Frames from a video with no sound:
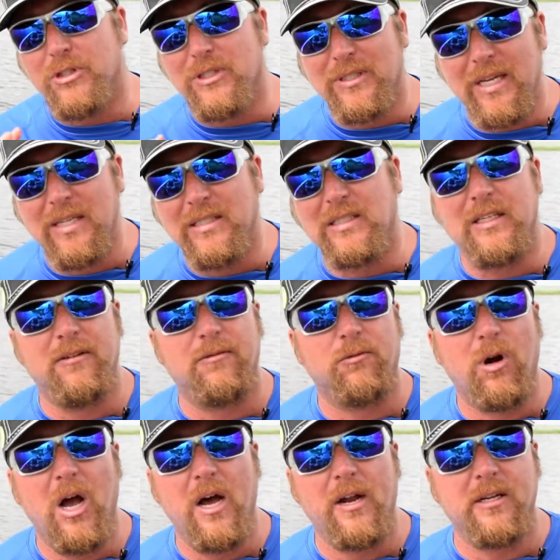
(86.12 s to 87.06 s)
sensitive
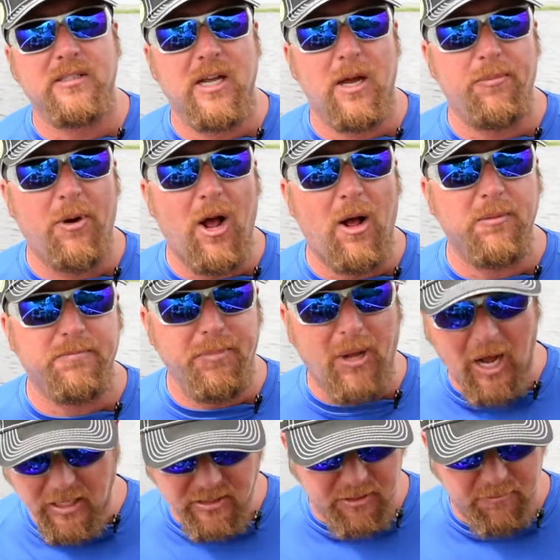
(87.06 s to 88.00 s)
rod as I
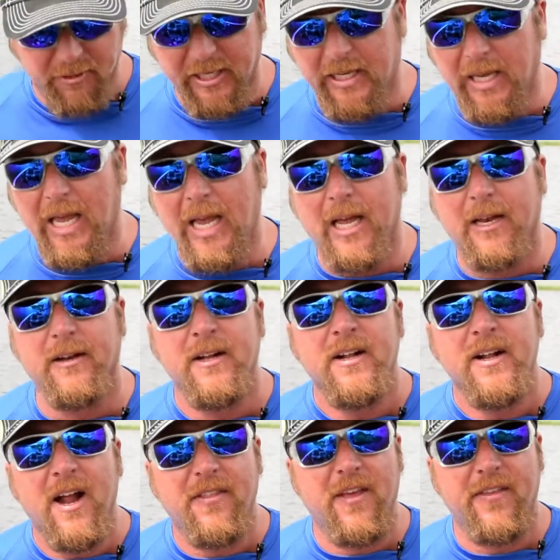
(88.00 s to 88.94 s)
possibly can,
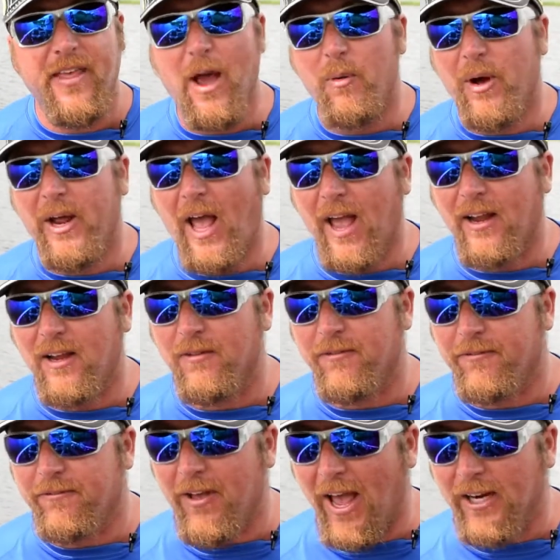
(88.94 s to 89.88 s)
and then that way I can
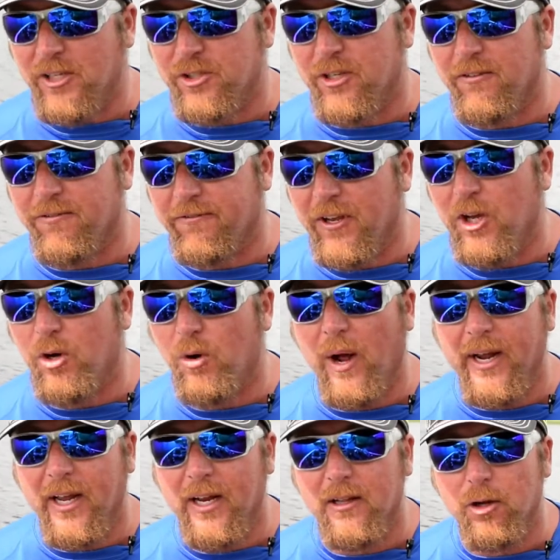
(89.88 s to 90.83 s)
actually feel,
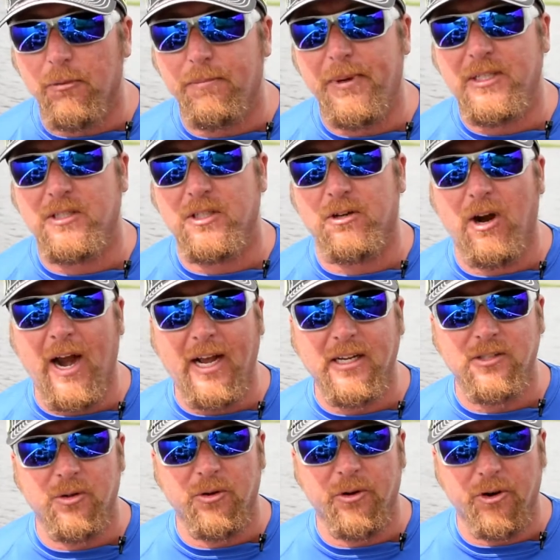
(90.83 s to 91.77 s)
I get a little piece of
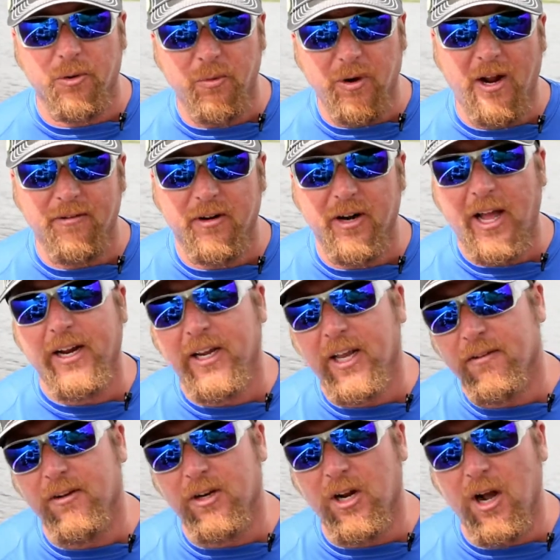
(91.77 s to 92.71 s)
grass on it or whatever, and I can
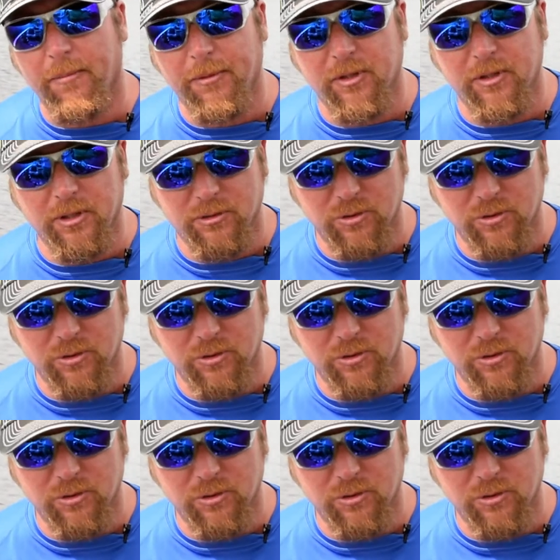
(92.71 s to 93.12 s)
give it a couple little